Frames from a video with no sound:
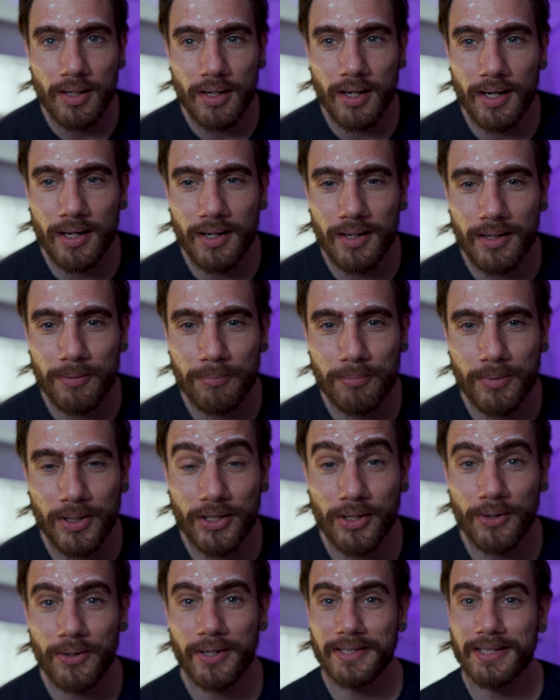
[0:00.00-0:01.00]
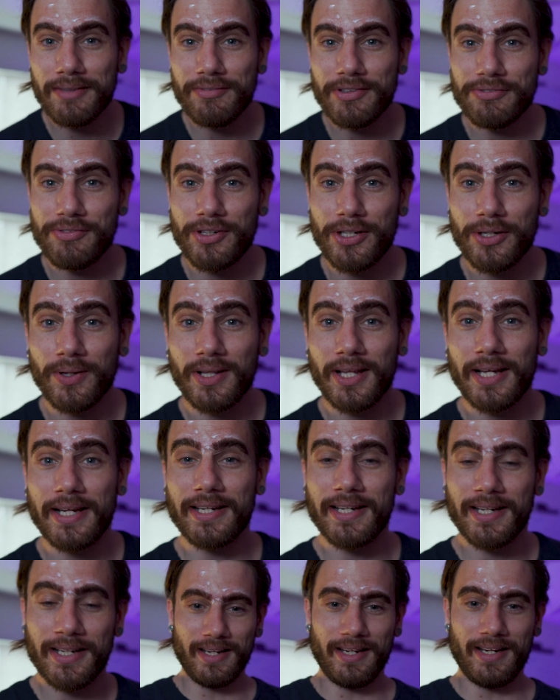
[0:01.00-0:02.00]
Go ahead and give this video a
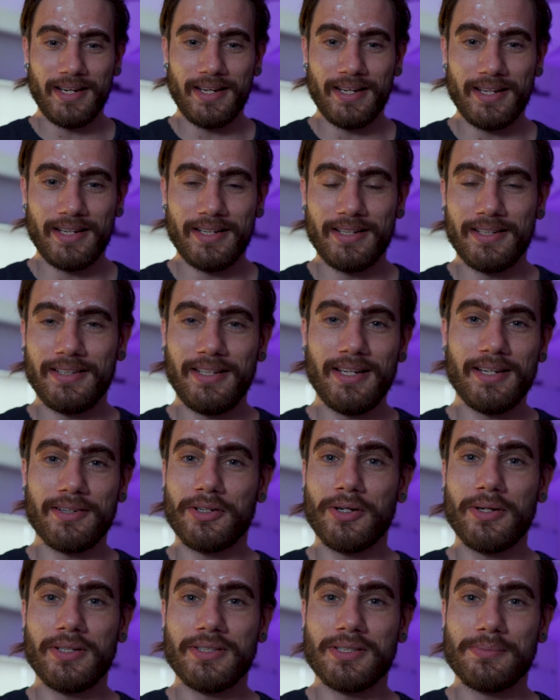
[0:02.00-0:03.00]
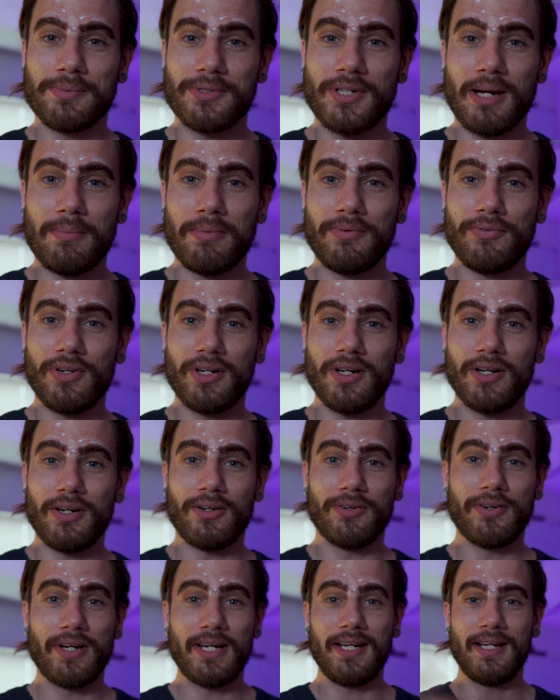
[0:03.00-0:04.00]
like, and yeah, go ahead and subscribe if you're not
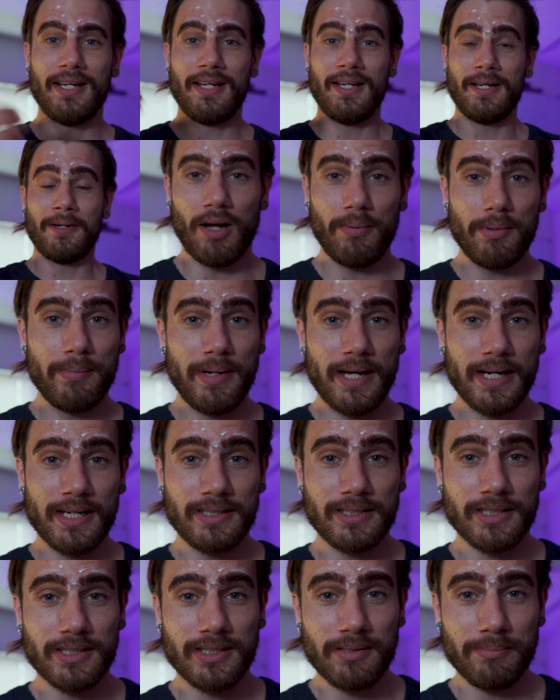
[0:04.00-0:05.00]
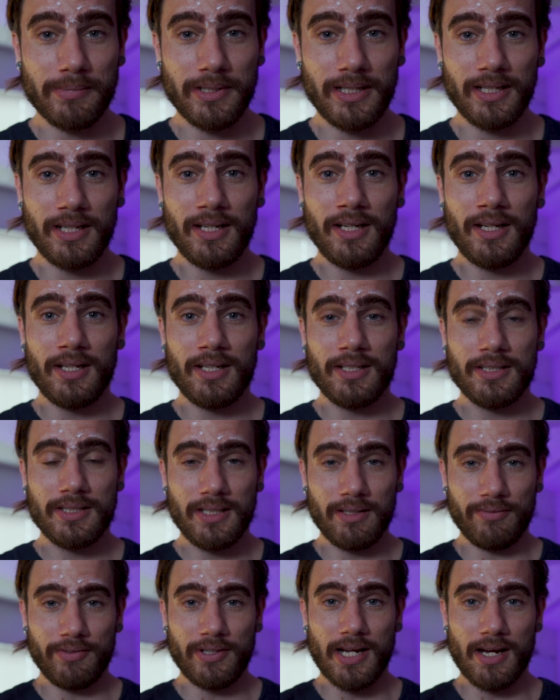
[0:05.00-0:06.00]
already. I'll be back in just a minute,
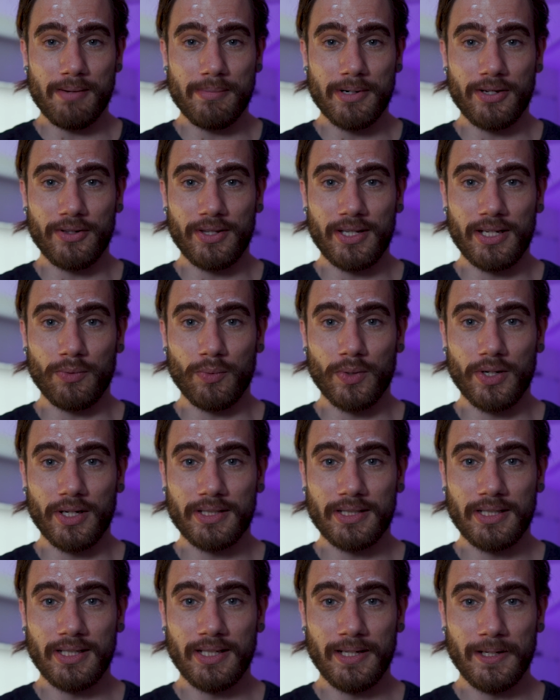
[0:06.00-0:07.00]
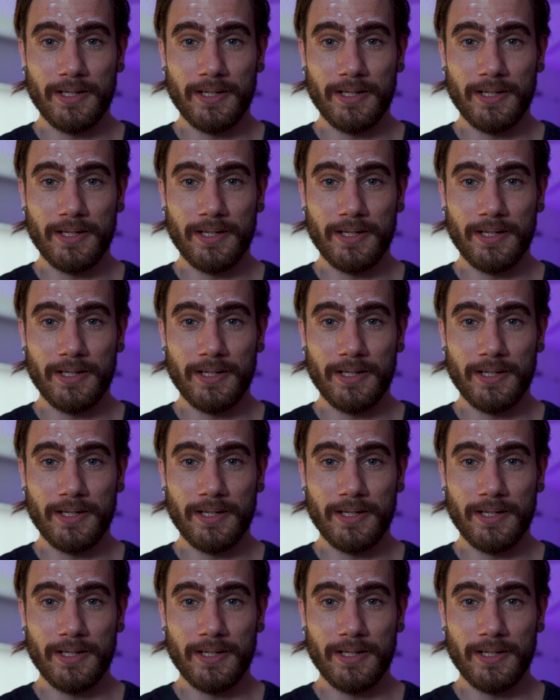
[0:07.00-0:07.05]
see if the eyebrow thing worked.